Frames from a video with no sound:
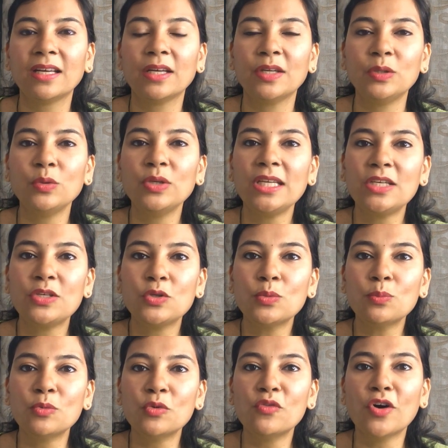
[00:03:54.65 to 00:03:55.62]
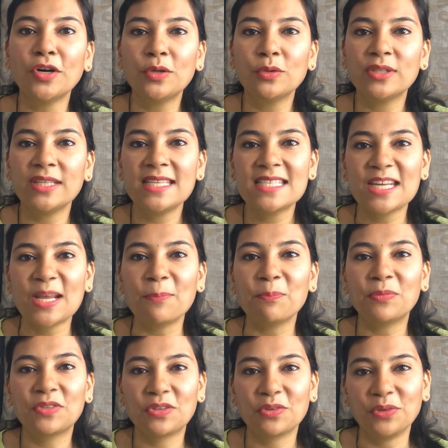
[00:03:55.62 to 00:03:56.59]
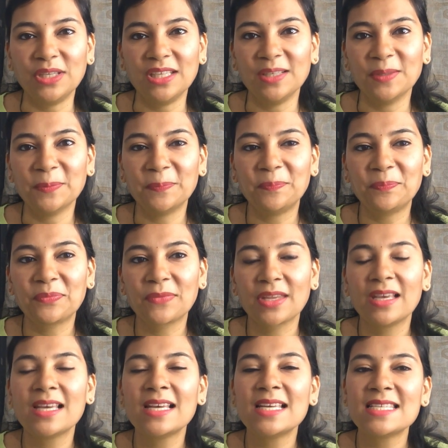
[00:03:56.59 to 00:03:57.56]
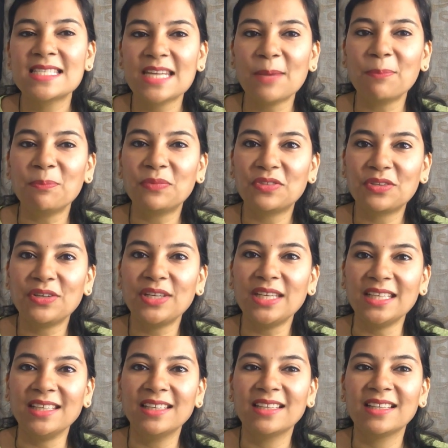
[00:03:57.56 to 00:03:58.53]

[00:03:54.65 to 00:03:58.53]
you need to move on to the step 3. Step 3